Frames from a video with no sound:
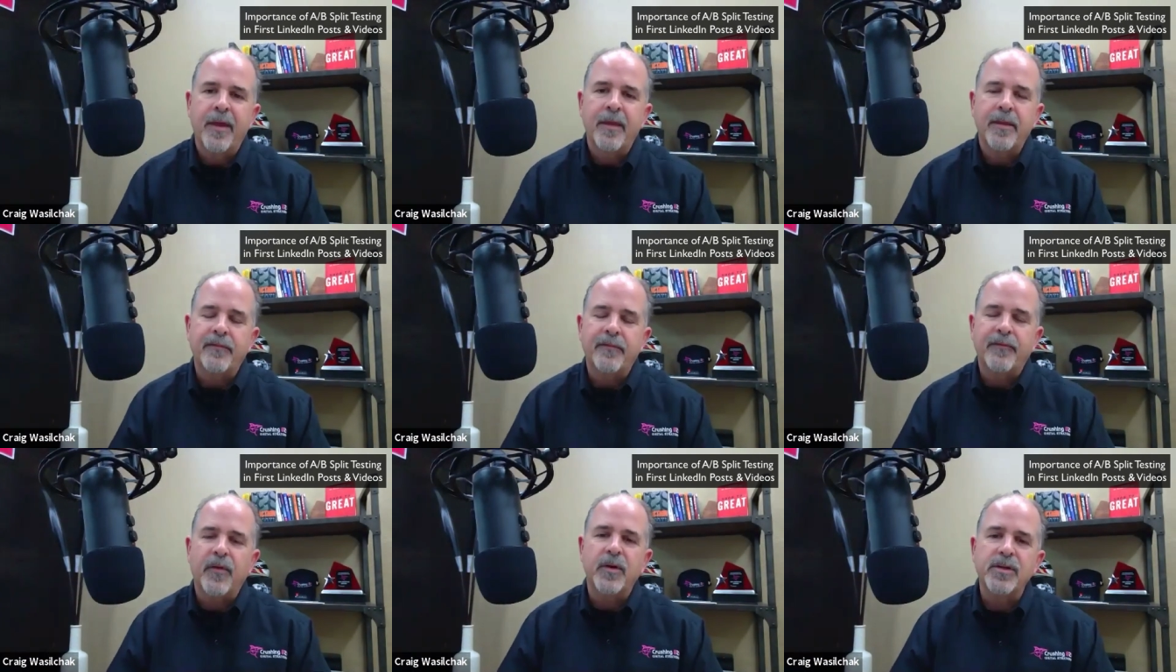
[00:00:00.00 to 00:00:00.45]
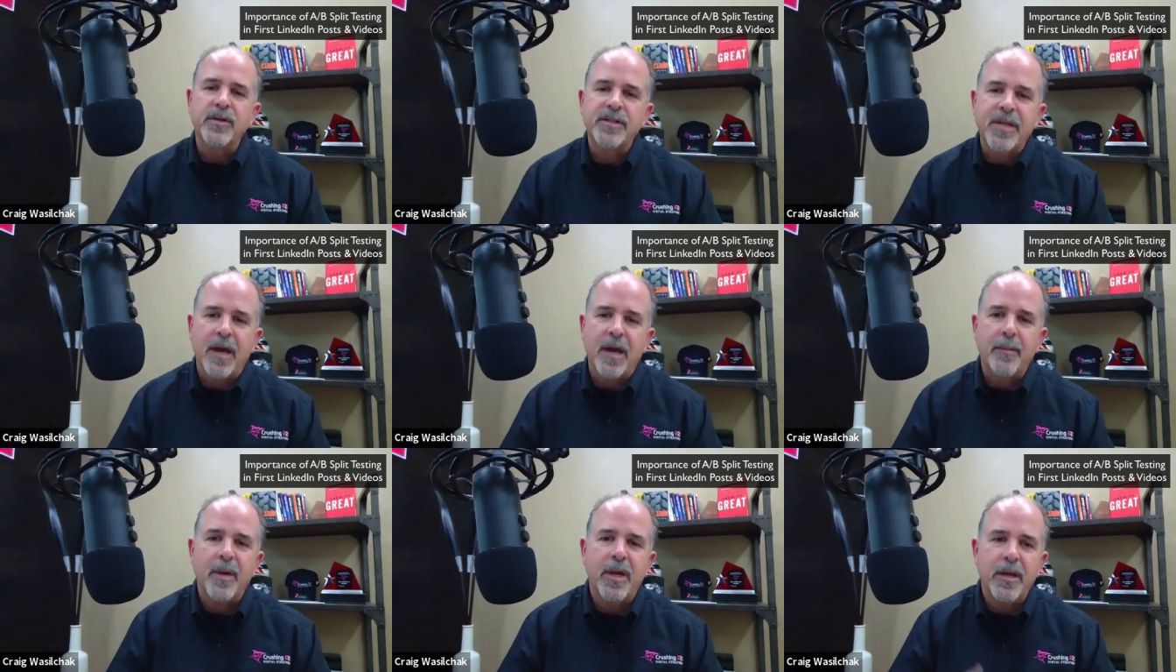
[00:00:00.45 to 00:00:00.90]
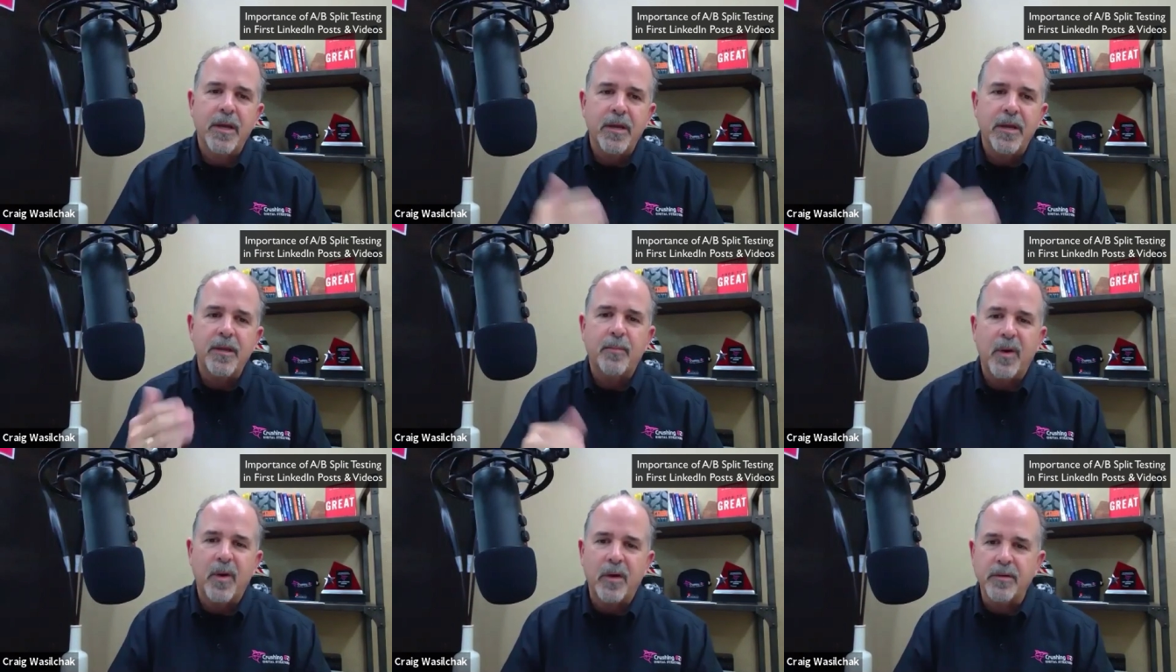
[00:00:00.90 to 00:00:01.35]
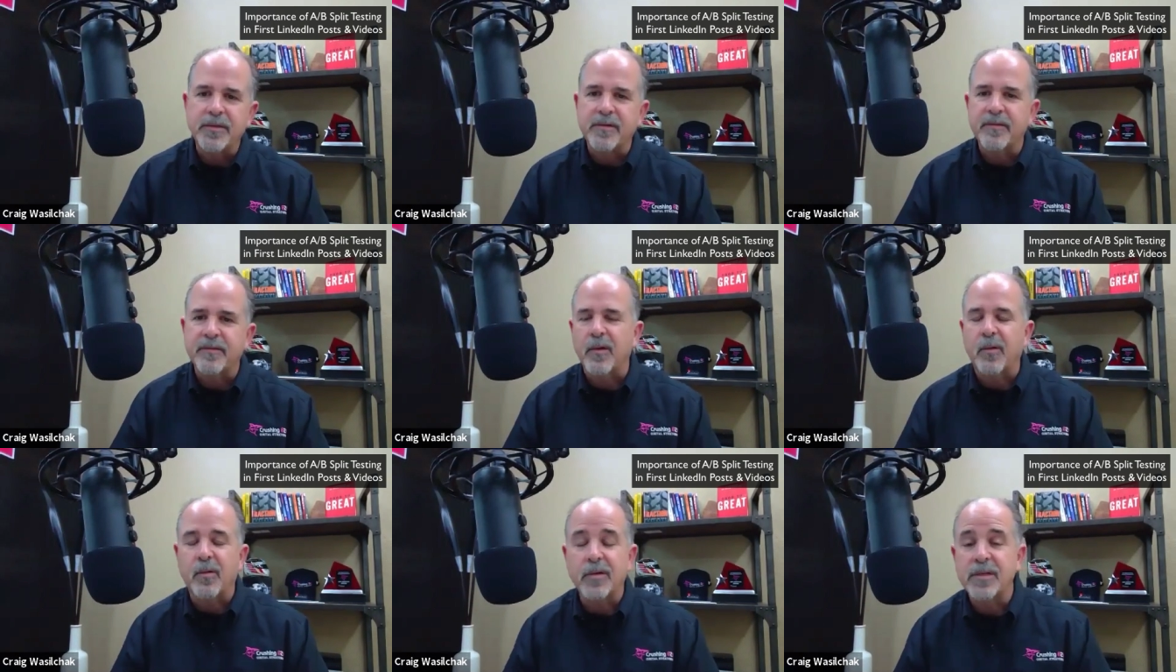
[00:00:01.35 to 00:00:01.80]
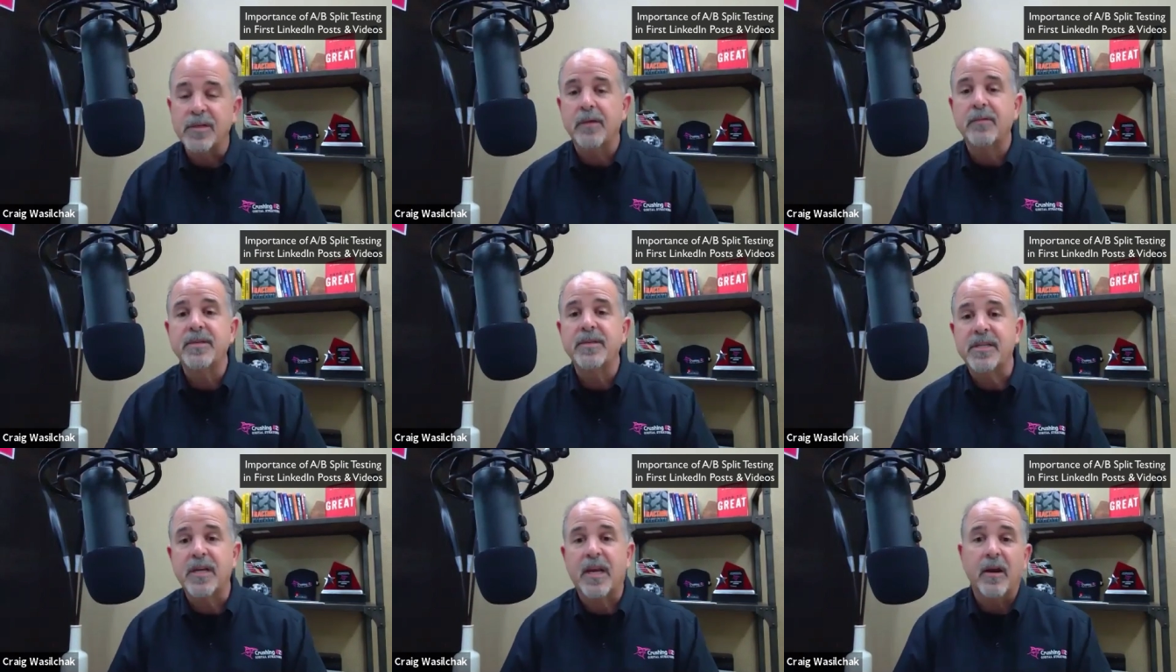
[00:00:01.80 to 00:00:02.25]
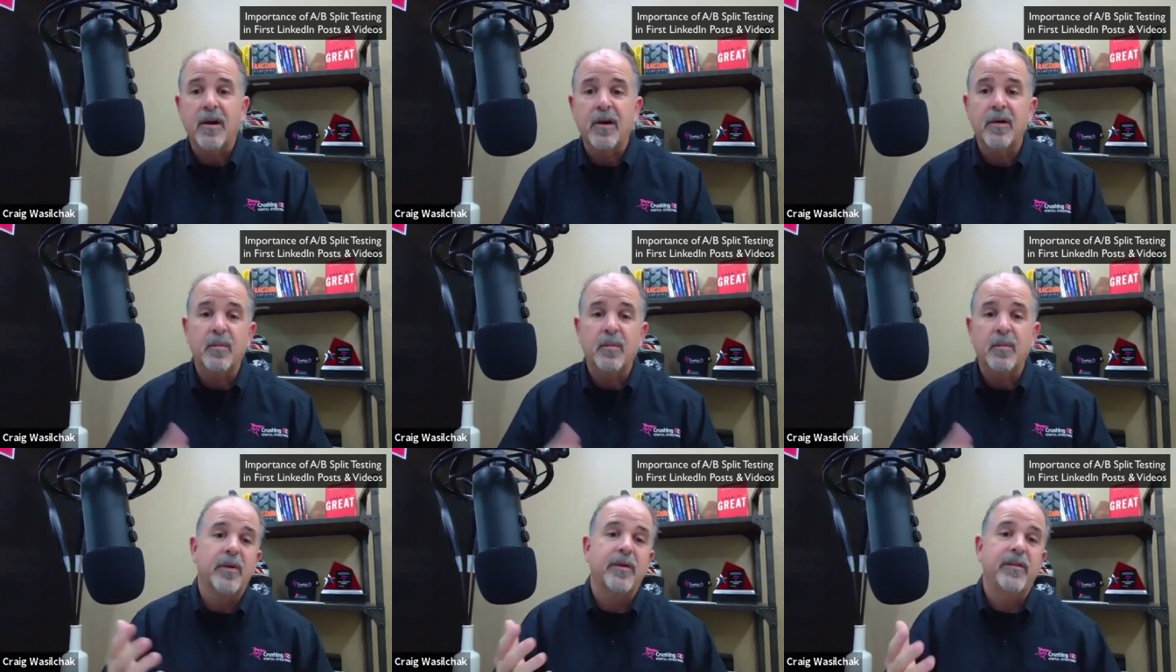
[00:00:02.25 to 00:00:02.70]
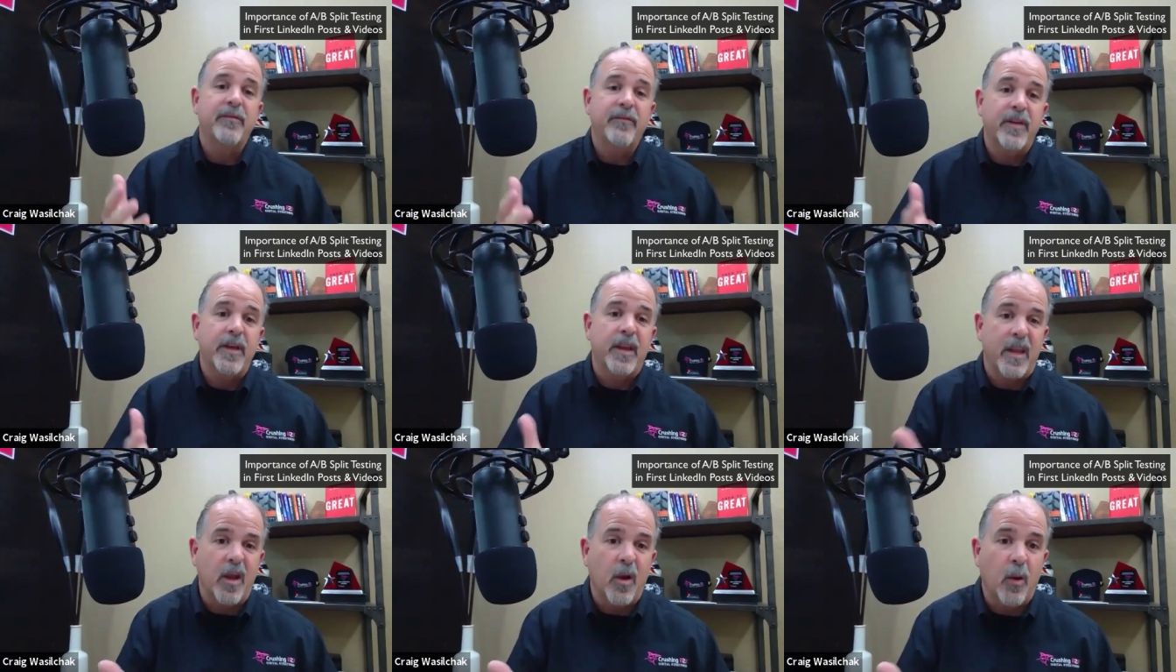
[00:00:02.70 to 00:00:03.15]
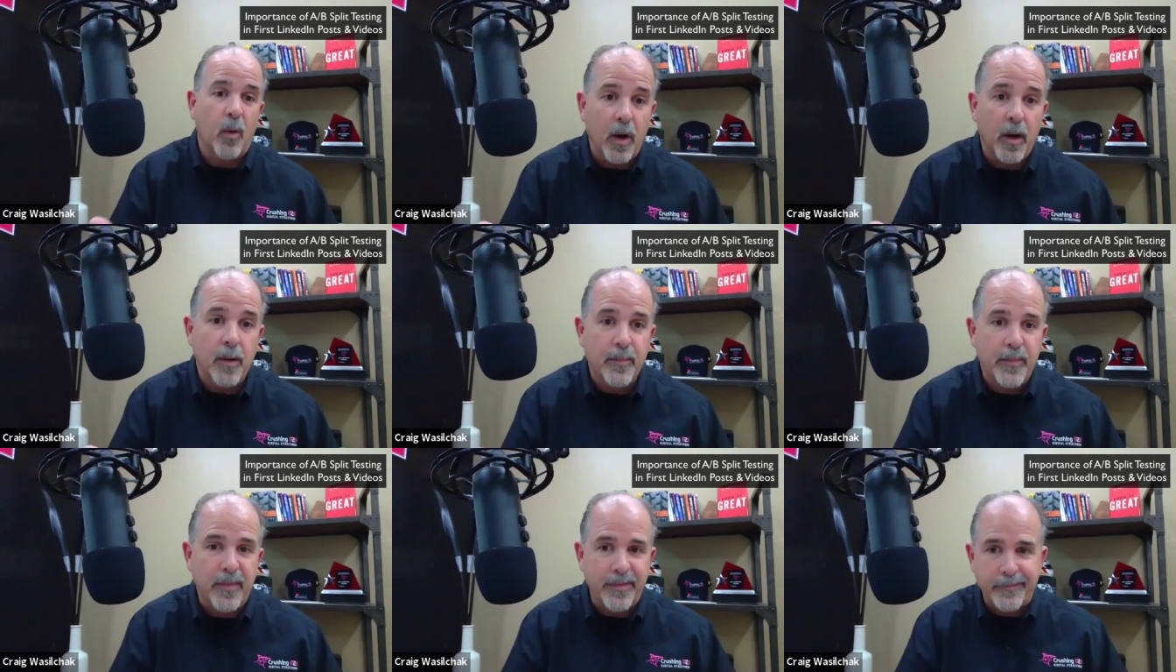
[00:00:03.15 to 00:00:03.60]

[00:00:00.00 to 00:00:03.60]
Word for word: The first time I did the post, of course, I was scared to put a video up.